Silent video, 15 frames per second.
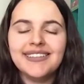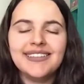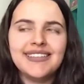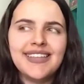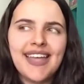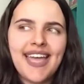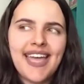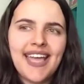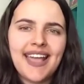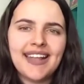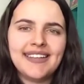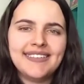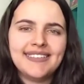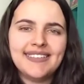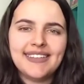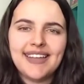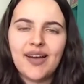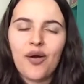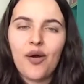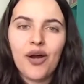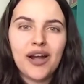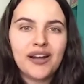that
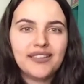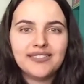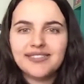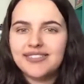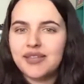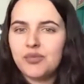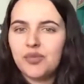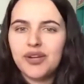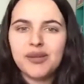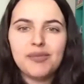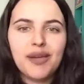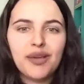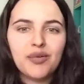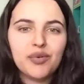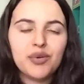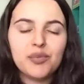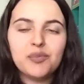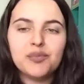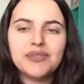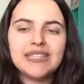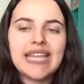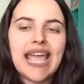or someone in my group
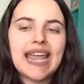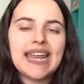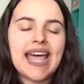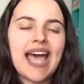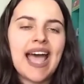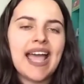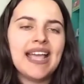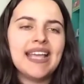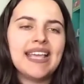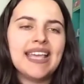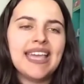that I